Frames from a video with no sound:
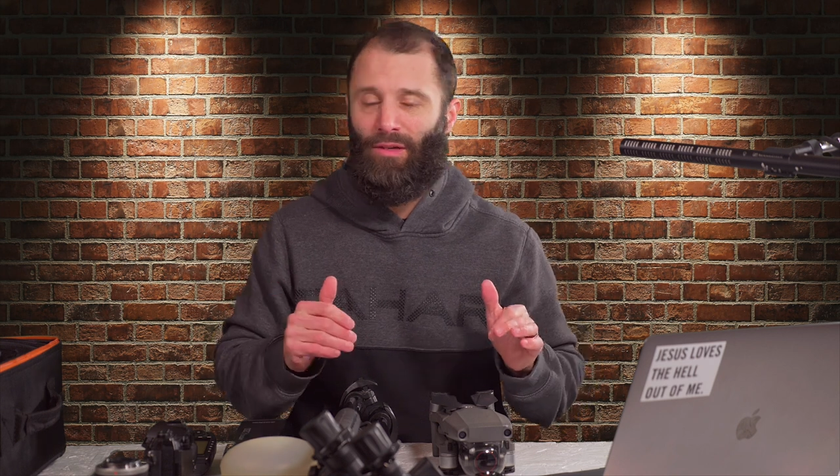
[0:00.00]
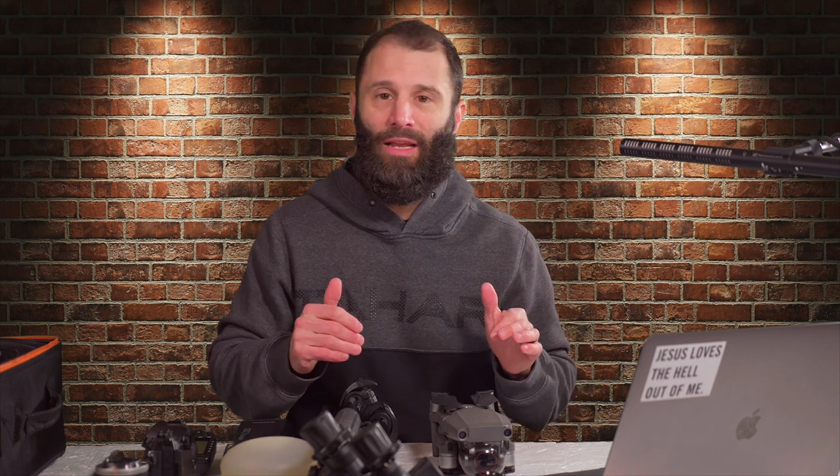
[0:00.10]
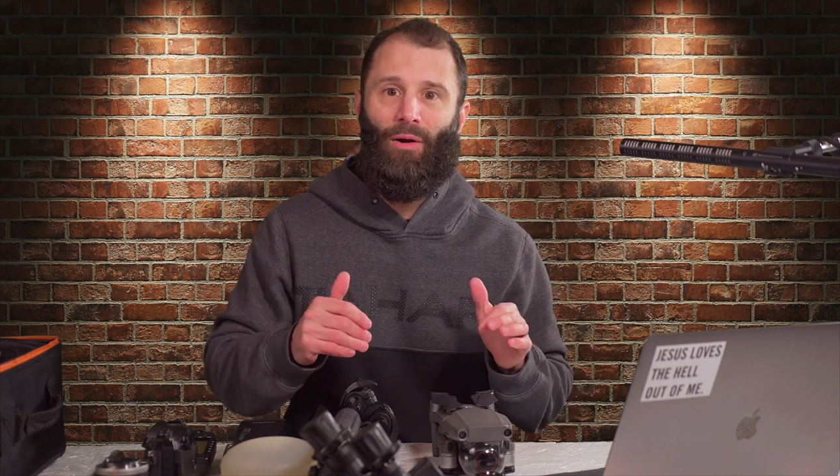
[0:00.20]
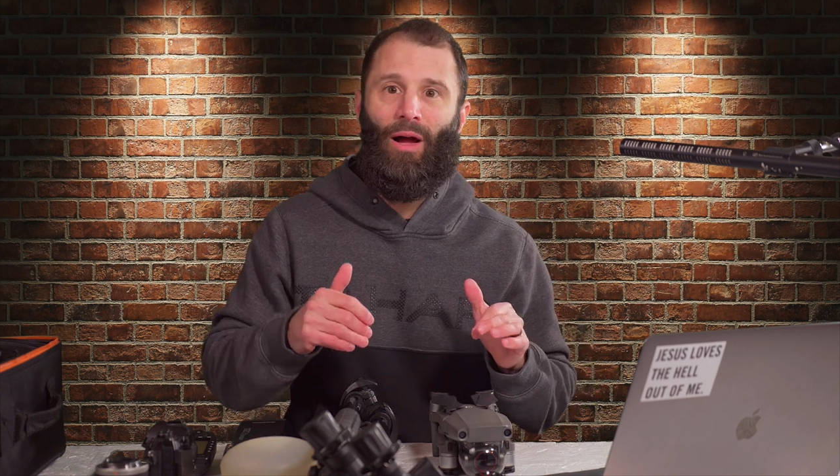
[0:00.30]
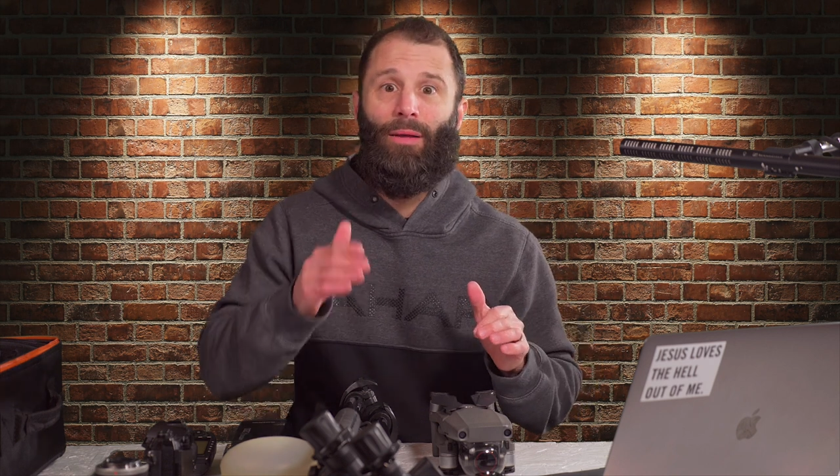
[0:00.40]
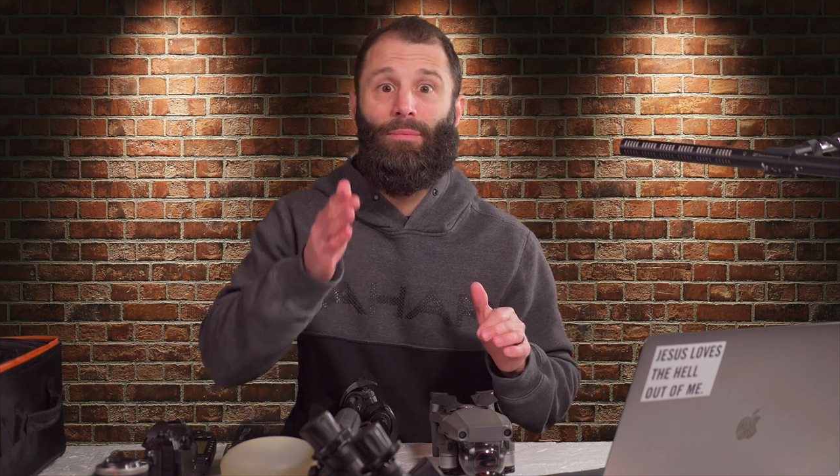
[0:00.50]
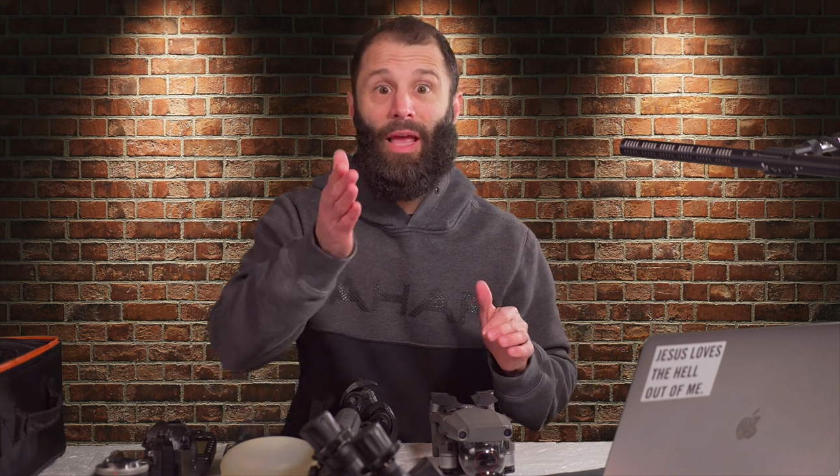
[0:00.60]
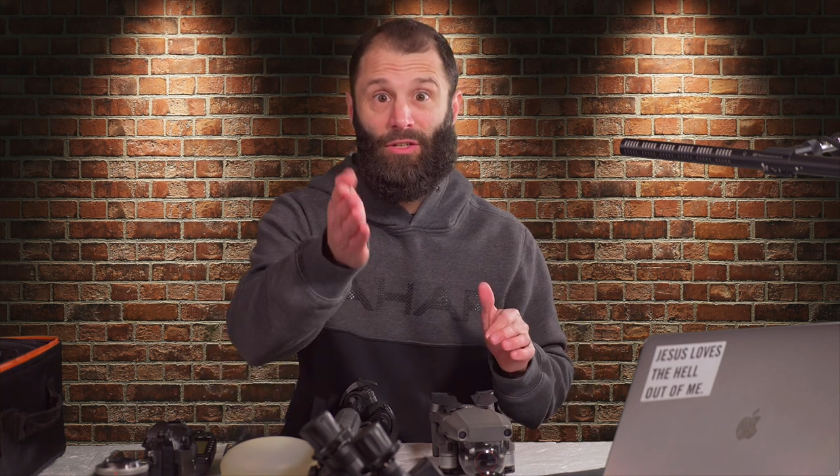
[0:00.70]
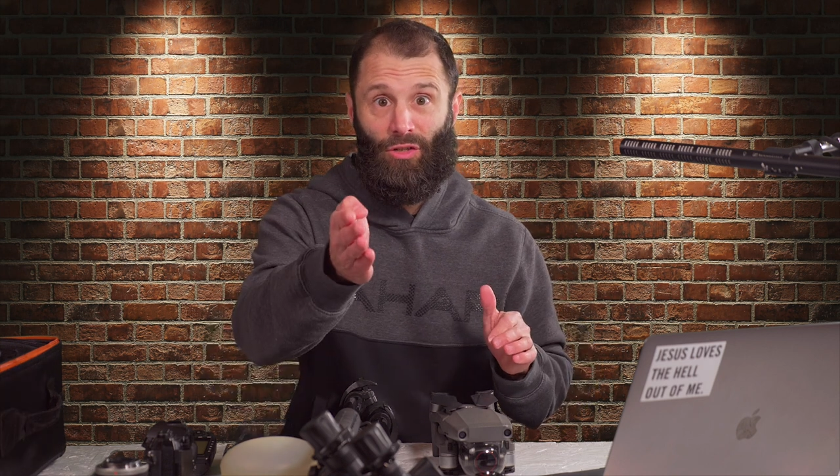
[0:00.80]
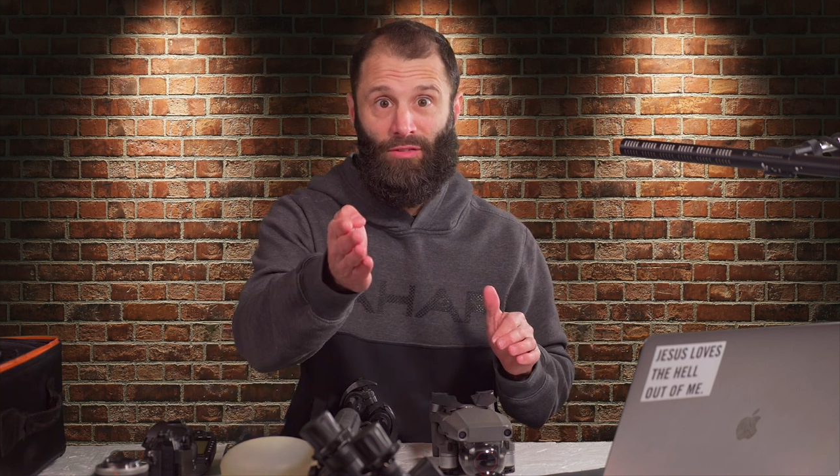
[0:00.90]
Now, I'm
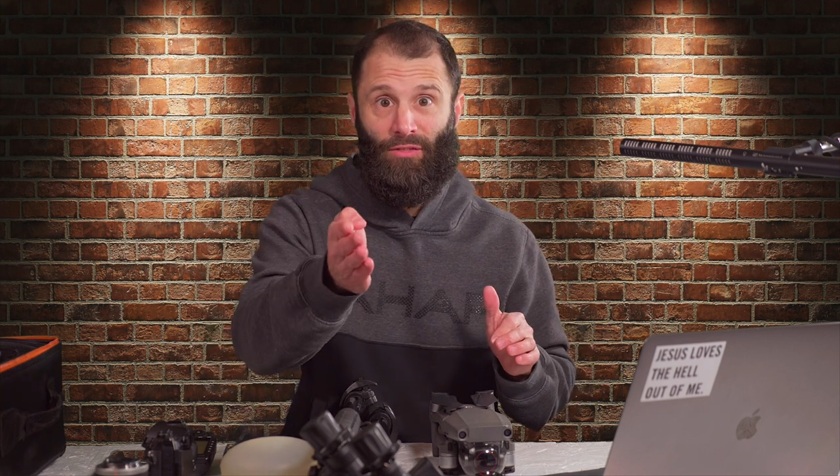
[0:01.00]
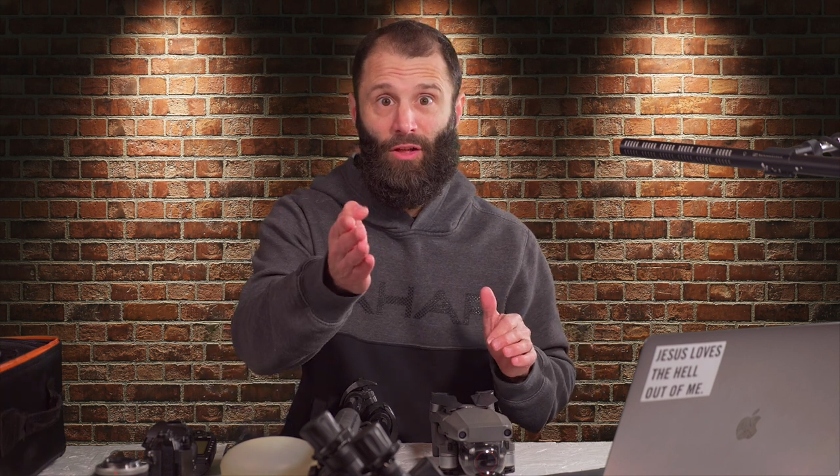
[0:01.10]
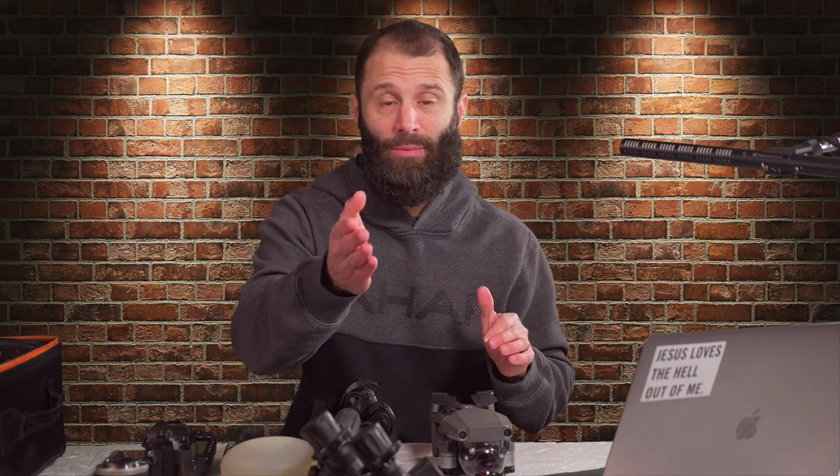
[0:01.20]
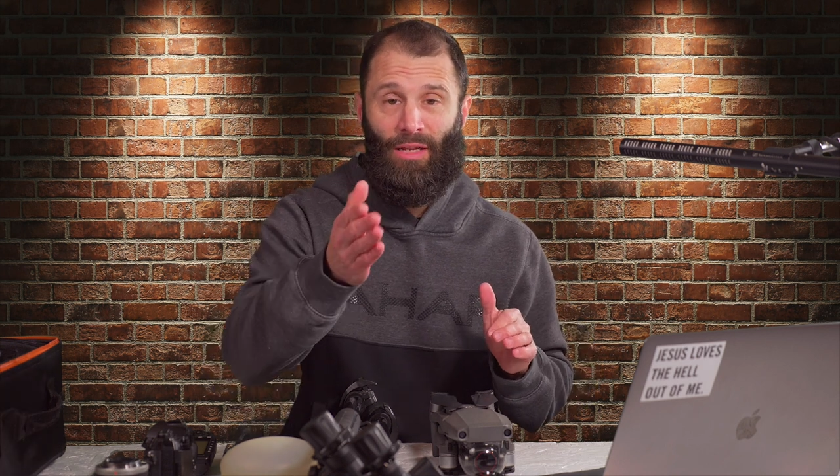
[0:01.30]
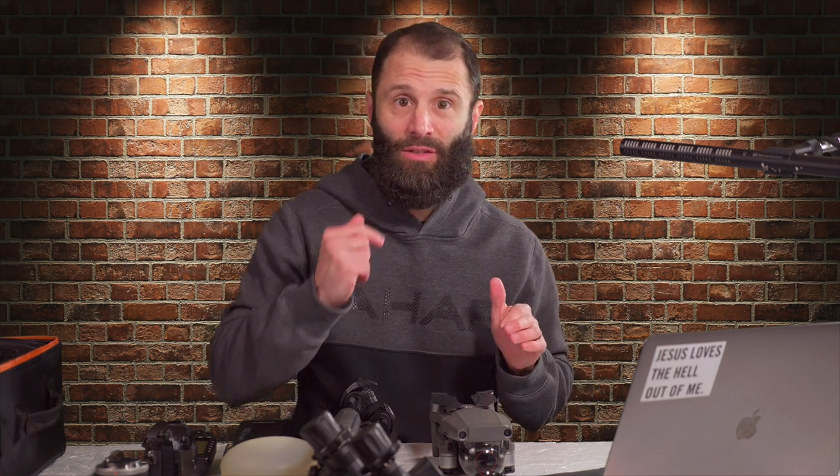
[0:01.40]
actually filming